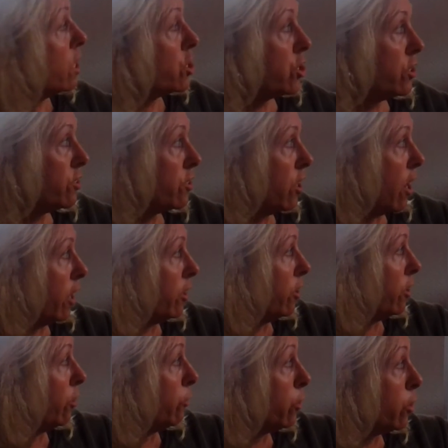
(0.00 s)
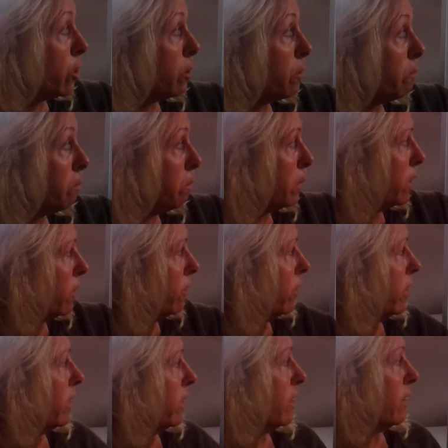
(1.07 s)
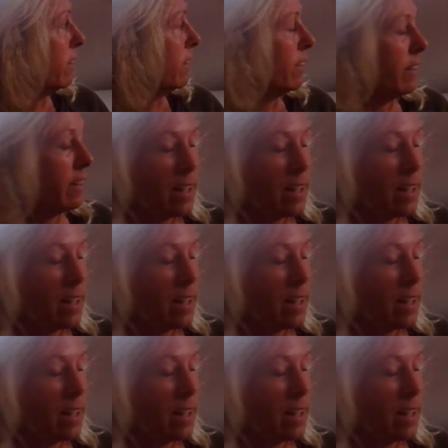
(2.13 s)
"She's not in her room," period.